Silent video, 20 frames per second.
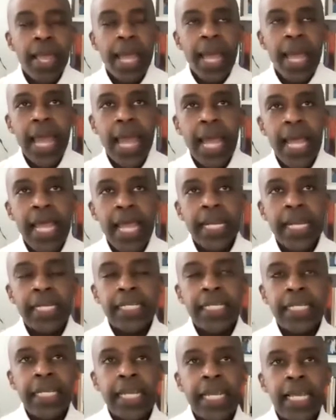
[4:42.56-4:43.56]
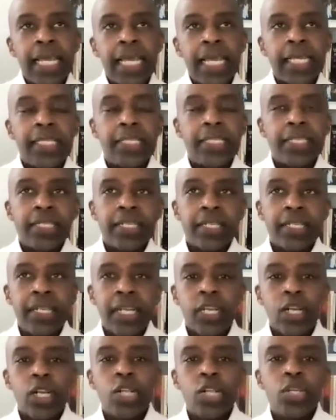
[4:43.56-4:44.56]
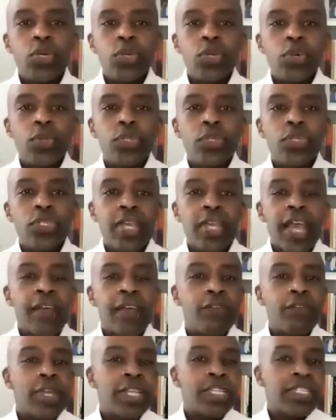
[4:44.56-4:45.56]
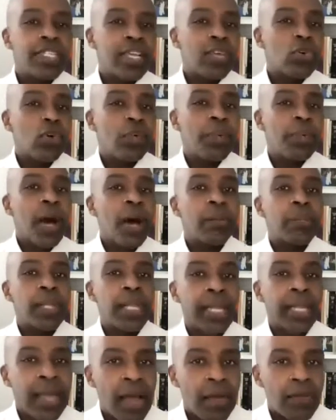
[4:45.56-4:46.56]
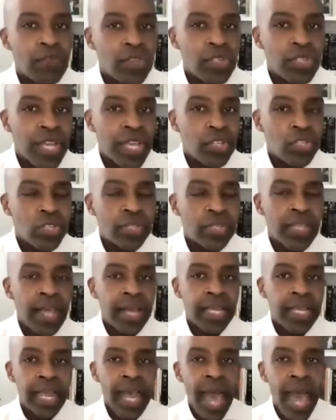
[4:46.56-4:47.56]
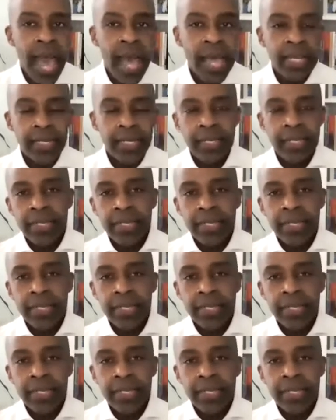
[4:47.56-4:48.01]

And it includes every single public conversation that he had